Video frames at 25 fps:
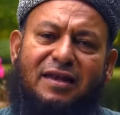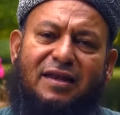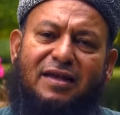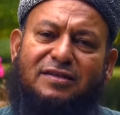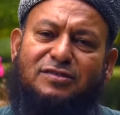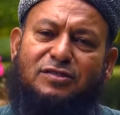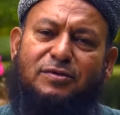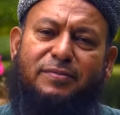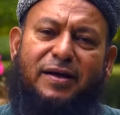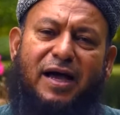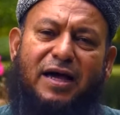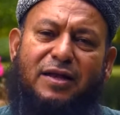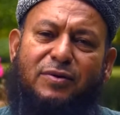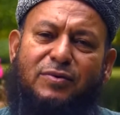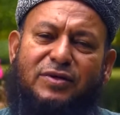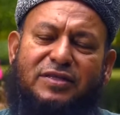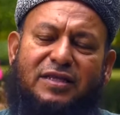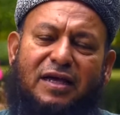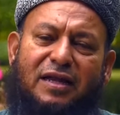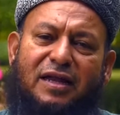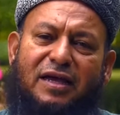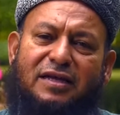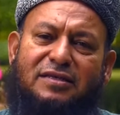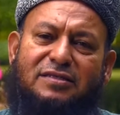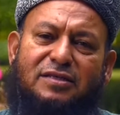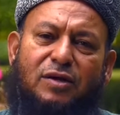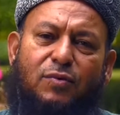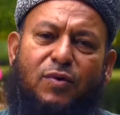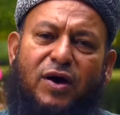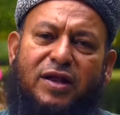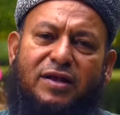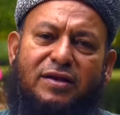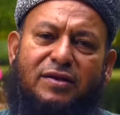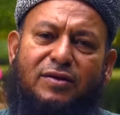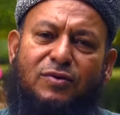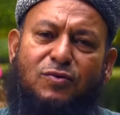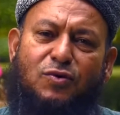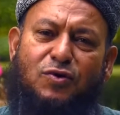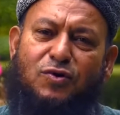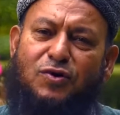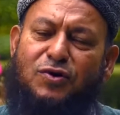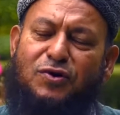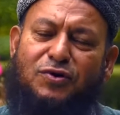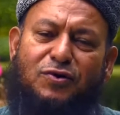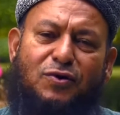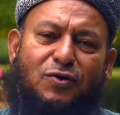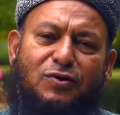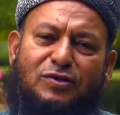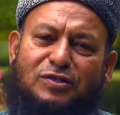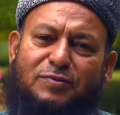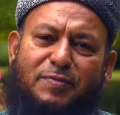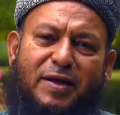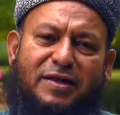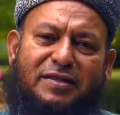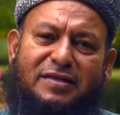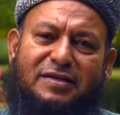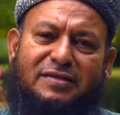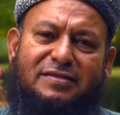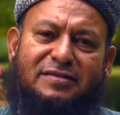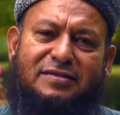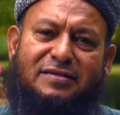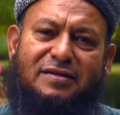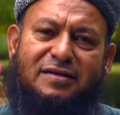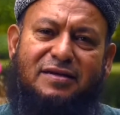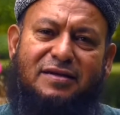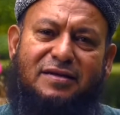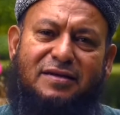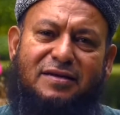Allah subhanahu wa ta'ala is the one who controls matters.